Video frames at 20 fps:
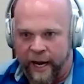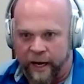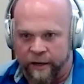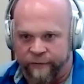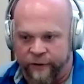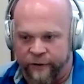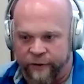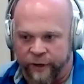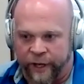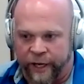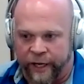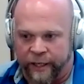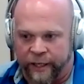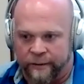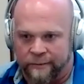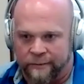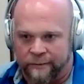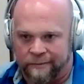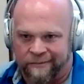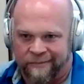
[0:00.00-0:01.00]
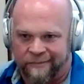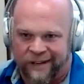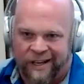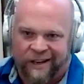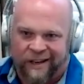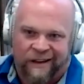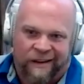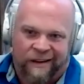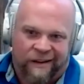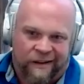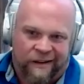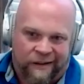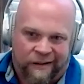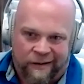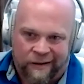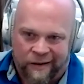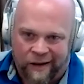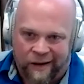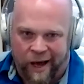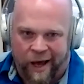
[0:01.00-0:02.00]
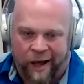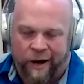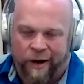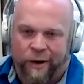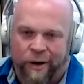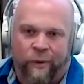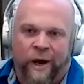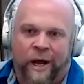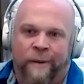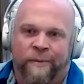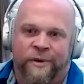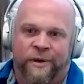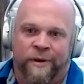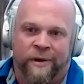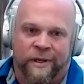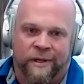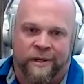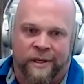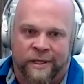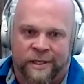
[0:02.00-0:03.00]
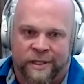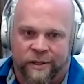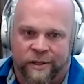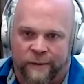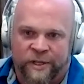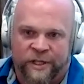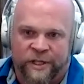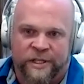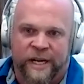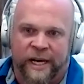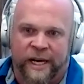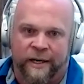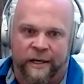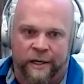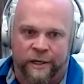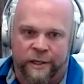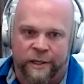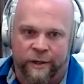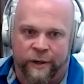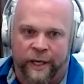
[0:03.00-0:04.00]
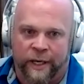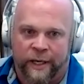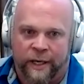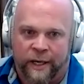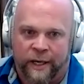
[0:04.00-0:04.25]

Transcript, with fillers: And if you're like, Eh, I don't know why I'm doing this, so I'm just not going to do it,